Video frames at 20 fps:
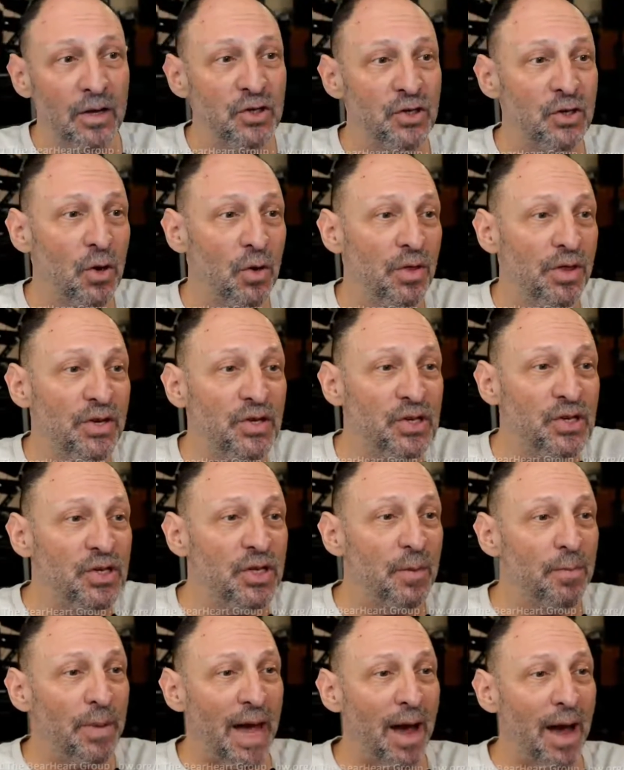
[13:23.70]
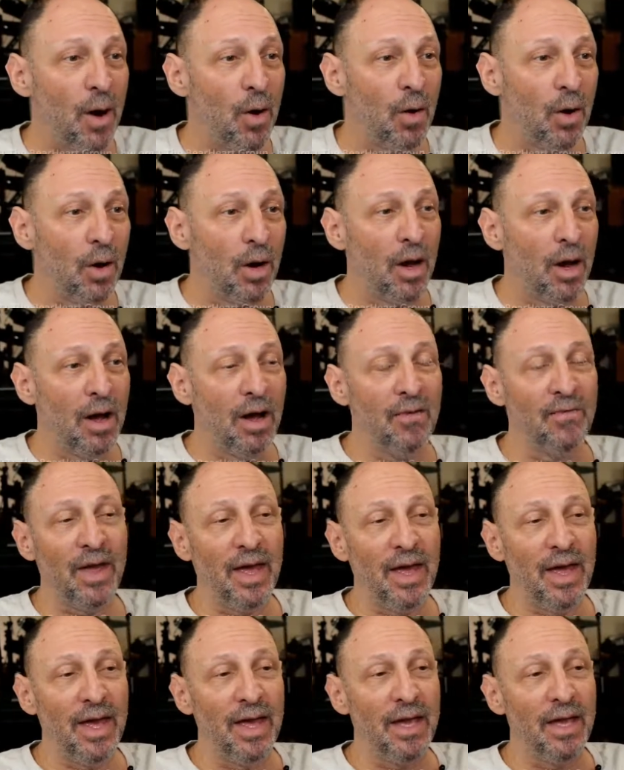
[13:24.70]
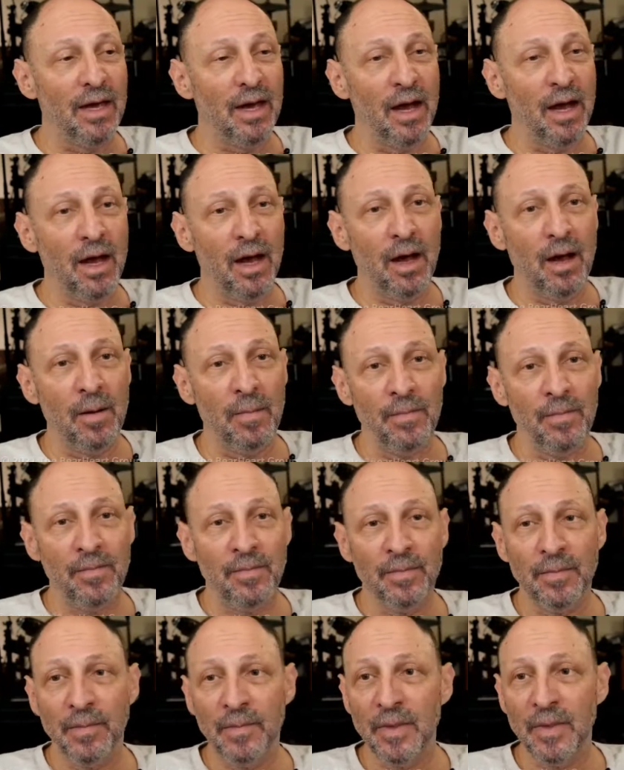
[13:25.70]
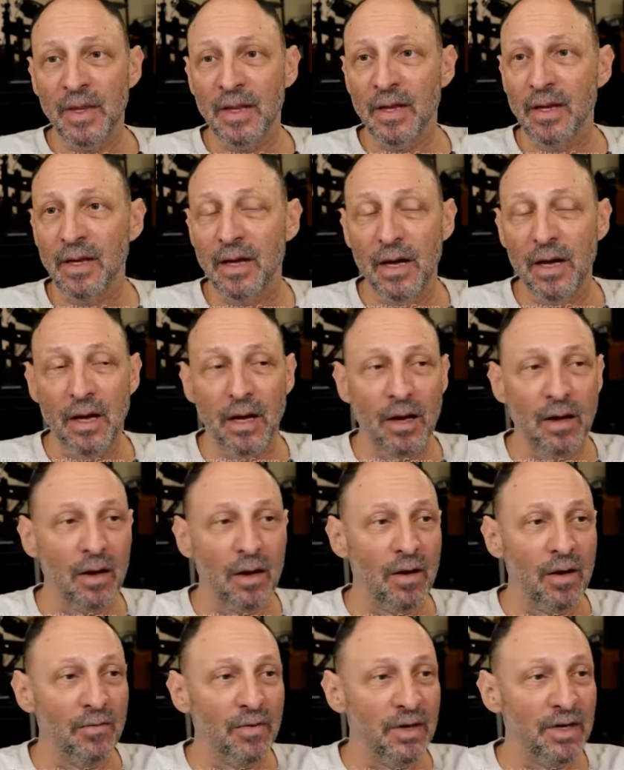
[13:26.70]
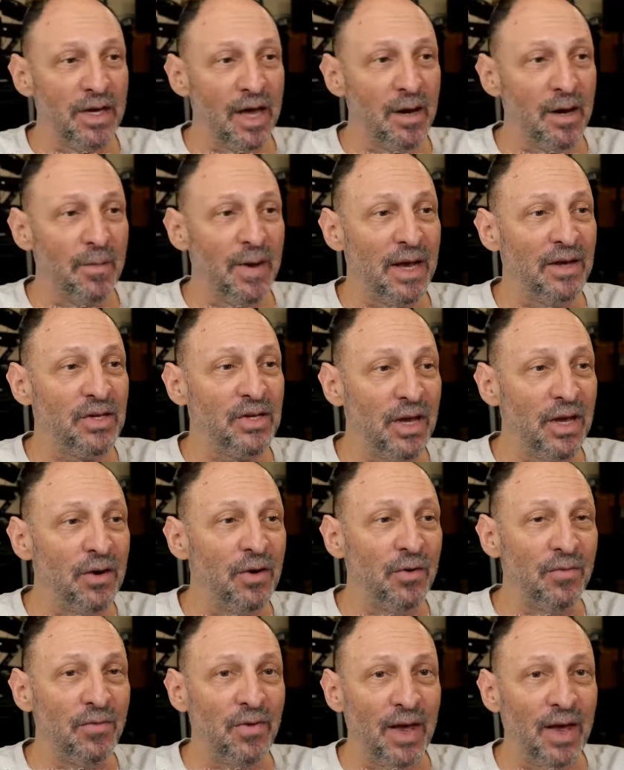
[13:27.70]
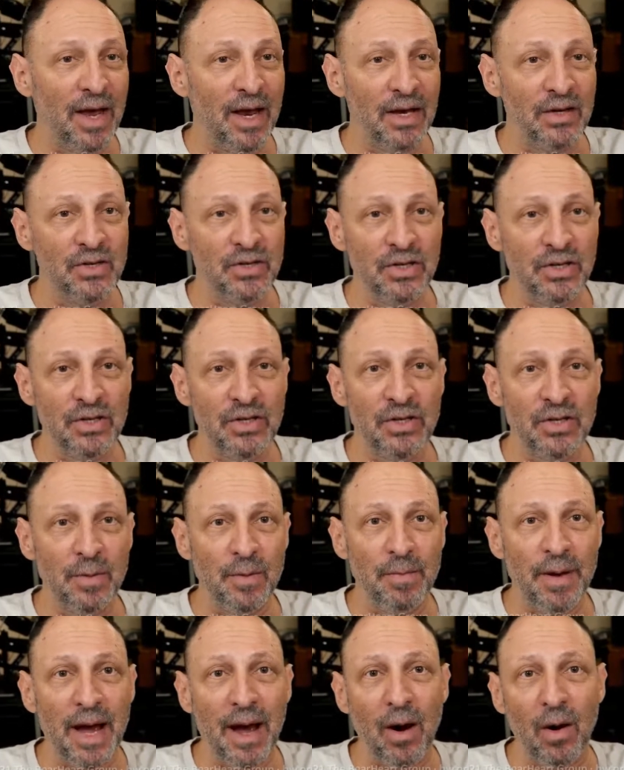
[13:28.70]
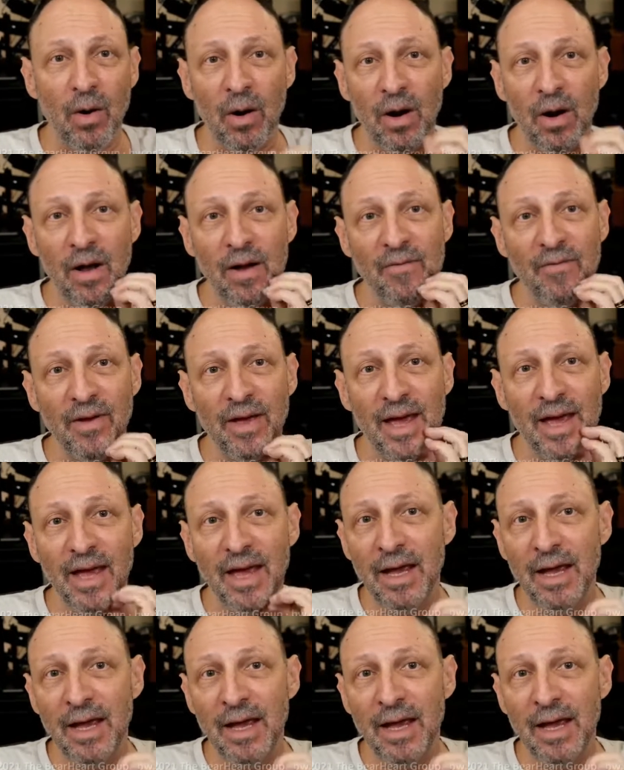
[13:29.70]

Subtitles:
this is the power of a database interface. This is the power of a